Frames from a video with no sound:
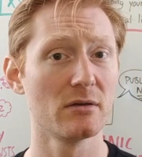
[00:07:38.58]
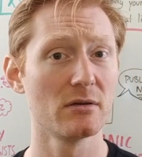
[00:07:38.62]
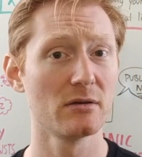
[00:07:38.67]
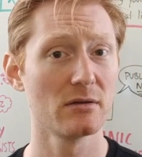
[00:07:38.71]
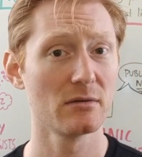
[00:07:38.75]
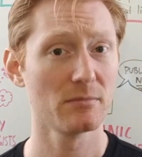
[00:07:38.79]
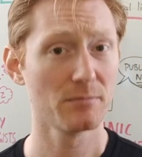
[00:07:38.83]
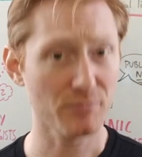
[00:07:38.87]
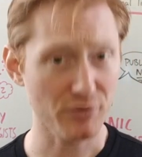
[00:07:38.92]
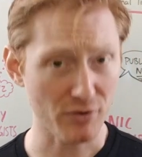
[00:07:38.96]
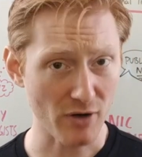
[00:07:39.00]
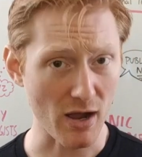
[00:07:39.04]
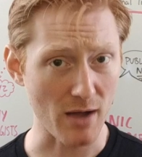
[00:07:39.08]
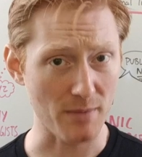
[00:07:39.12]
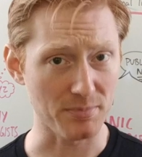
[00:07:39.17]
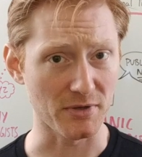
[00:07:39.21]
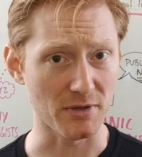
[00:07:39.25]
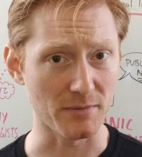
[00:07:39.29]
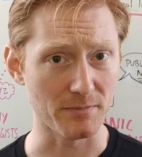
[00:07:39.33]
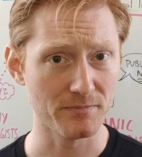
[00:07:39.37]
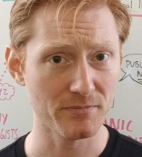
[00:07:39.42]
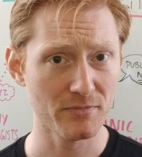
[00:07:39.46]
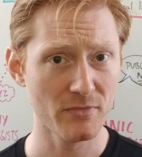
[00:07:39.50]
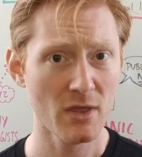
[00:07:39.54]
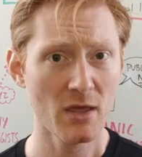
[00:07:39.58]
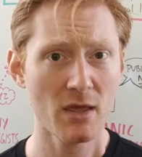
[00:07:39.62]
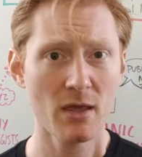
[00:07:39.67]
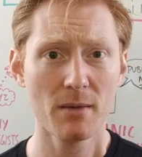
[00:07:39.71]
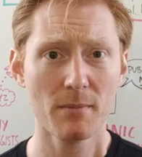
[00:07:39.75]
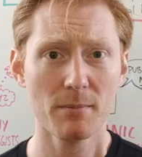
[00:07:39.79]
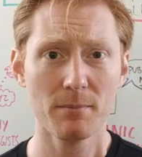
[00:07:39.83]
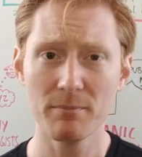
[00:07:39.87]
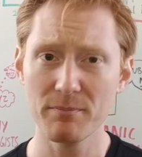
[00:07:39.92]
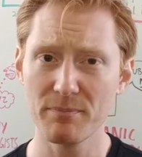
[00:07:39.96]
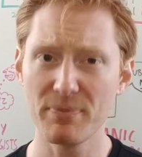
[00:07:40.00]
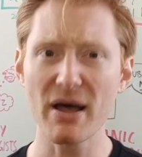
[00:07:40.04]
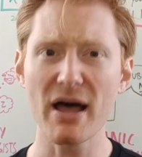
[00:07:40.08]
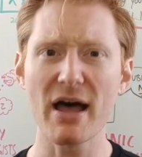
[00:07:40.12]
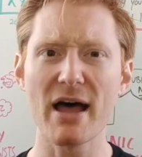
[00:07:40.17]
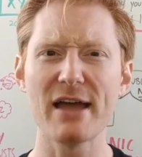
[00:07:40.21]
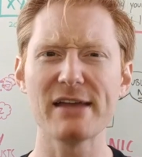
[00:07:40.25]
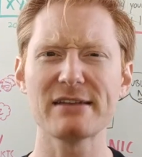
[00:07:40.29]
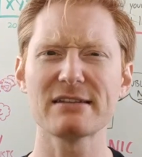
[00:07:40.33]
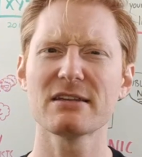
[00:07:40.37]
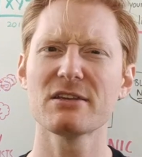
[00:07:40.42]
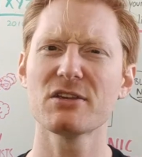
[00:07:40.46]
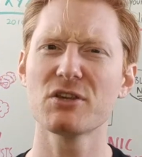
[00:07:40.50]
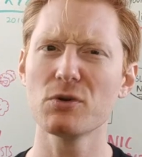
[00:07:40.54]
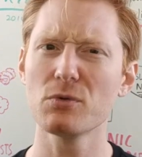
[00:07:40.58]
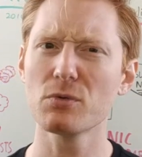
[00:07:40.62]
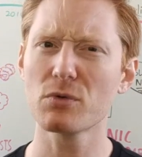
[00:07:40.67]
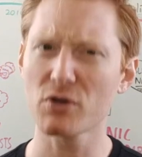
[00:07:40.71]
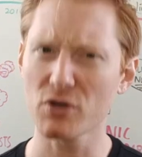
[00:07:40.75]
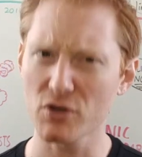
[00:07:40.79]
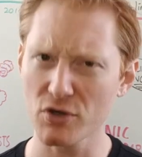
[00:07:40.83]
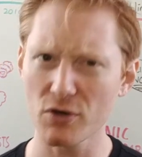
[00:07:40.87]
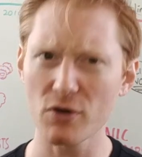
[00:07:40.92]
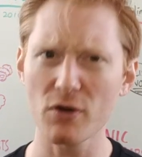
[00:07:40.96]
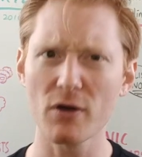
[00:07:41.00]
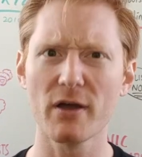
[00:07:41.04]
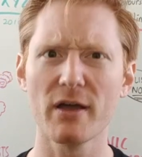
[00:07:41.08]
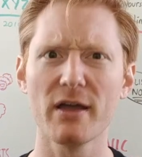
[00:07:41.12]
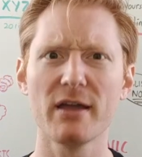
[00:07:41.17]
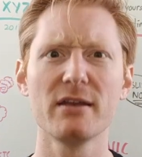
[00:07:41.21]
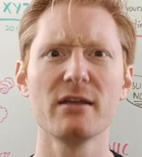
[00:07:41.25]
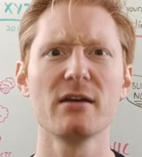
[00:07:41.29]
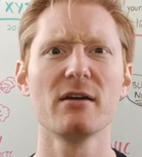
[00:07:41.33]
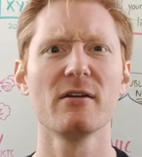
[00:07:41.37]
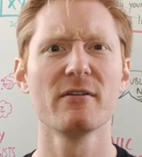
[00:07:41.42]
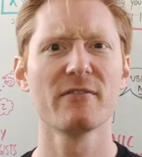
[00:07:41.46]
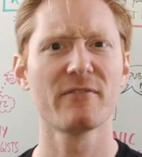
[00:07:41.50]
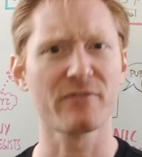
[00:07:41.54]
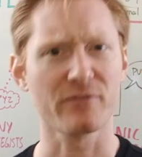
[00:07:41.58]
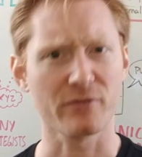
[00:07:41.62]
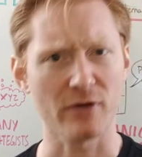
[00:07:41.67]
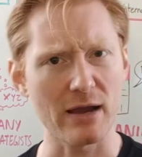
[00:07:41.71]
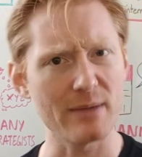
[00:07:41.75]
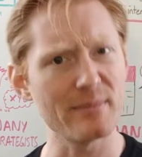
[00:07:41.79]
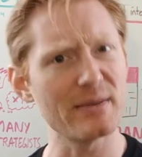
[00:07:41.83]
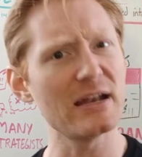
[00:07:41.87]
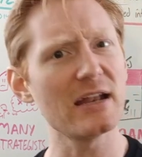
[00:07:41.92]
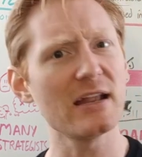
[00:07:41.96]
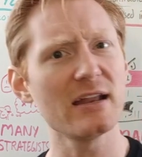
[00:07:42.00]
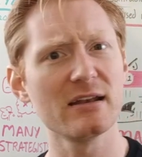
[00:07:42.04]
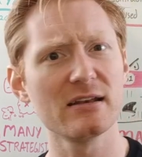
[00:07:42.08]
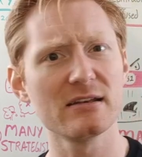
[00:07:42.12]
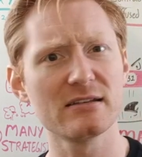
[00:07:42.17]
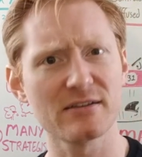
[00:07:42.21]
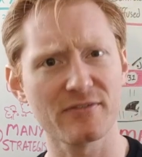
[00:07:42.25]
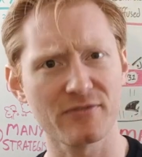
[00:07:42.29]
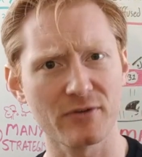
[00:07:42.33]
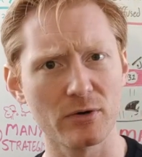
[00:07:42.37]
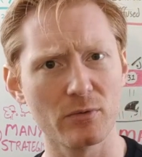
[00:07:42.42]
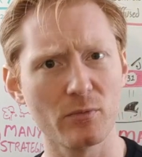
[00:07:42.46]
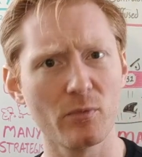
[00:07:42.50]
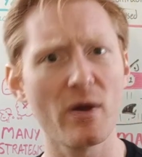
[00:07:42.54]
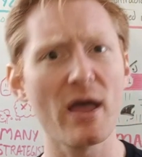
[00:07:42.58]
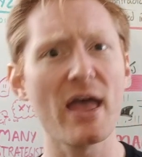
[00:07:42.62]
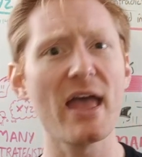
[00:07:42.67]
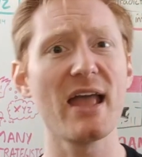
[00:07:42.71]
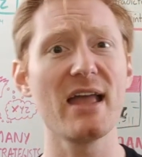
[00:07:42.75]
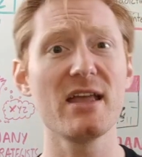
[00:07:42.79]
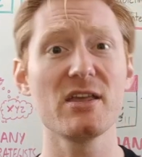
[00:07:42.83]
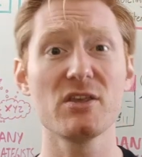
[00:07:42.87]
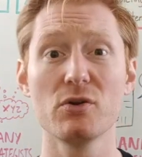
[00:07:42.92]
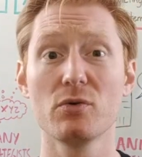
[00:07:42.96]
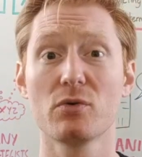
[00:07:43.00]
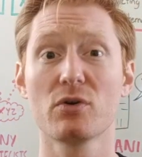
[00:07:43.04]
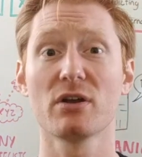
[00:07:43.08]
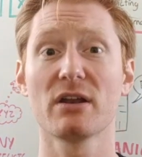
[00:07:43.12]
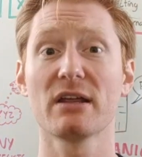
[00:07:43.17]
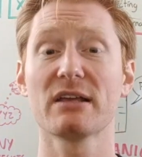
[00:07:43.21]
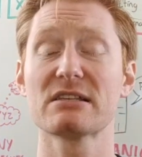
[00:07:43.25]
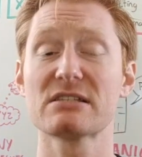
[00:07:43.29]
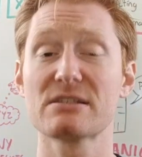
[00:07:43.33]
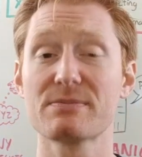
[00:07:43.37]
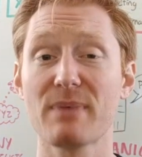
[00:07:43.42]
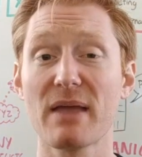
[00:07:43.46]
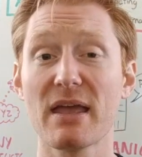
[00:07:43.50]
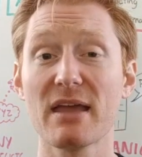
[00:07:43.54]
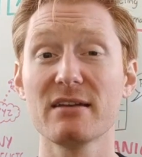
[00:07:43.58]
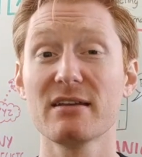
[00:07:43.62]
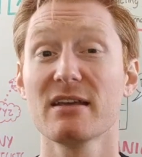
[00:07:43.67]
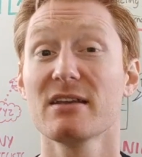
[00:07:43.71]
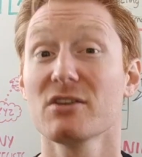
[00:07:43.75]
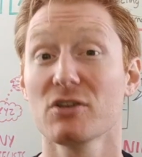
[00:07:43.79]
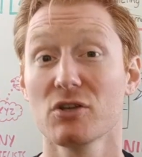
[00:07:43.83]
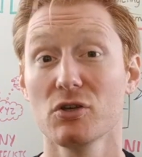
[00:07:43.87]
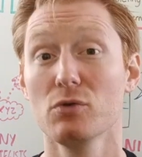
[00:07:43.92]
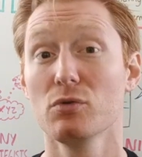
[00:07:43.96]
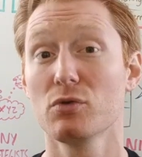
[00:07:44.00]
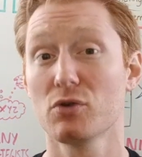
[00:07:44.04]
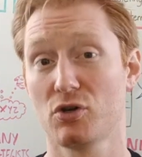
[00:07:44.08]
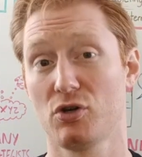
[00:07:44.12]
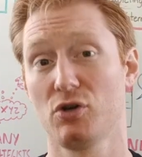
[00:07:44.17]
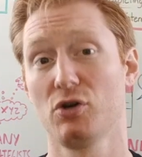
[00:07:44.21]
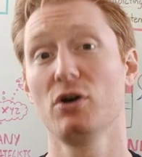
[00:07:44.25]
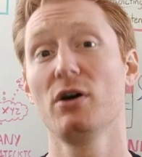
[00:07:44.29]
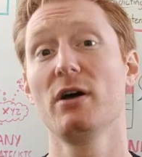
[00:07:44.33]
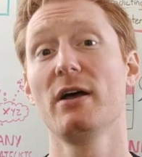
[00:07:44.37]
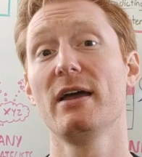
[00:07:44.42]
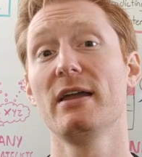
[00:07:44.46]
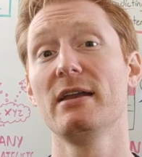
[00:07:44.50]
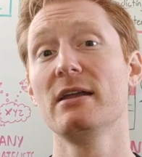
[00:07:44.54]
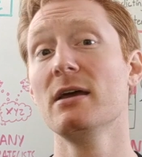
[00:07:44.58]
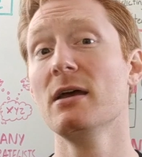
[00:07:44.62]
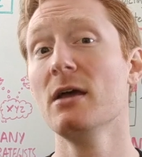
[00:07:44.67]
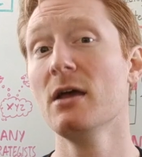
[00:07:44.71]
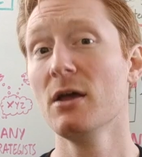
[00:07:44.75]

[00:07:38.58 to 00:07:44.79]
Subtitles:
problem, but you could frame it in a different way, you could expand it, you could